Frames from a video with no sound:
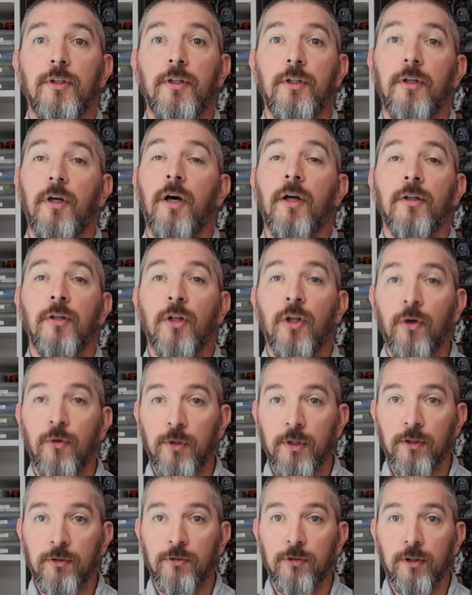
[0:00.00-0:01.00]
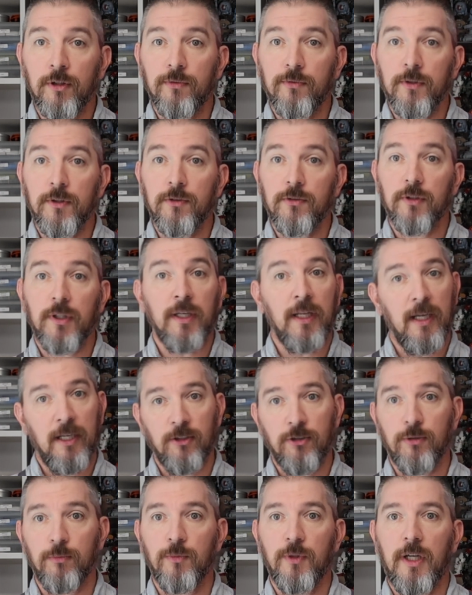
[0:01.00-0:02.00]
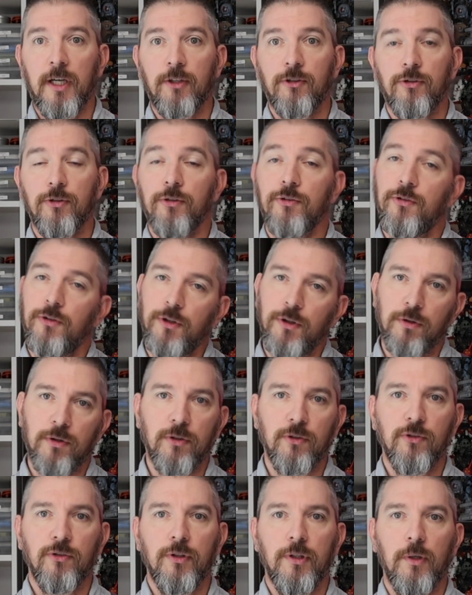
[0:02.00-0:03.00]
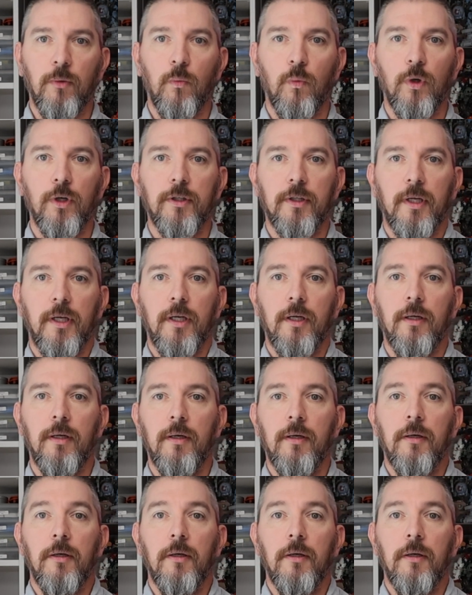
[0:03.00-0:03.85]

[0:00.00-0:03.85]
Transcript: the unloading surface. It has some texture so you can see it working,